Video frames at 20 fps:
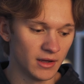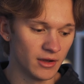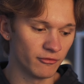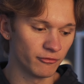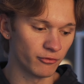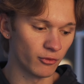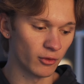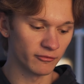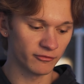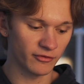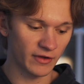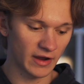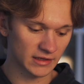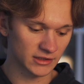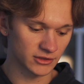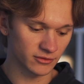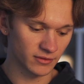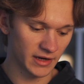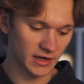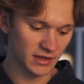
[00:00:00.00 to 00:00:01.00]
form
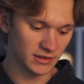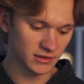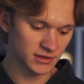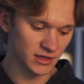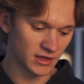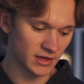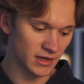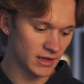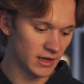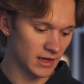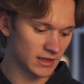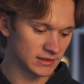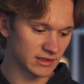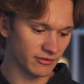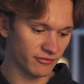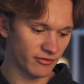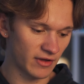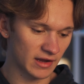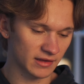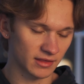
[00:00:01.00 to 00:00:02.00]
factor range is the
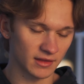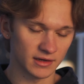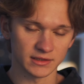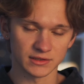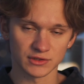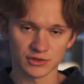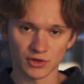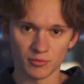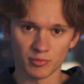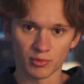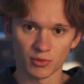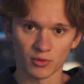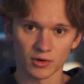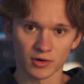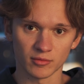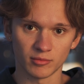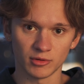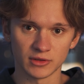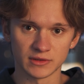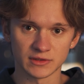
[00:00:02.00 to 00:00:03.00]
fact that it's so
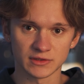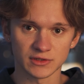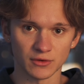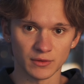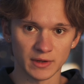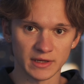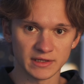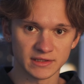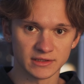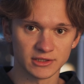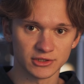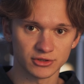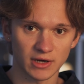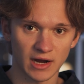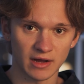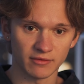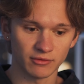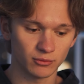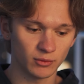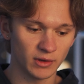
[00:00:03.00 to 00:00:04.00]
portable and so easy to
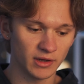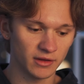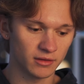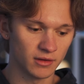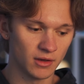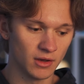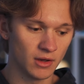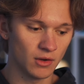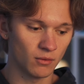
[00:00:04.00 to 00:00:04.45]
travel with,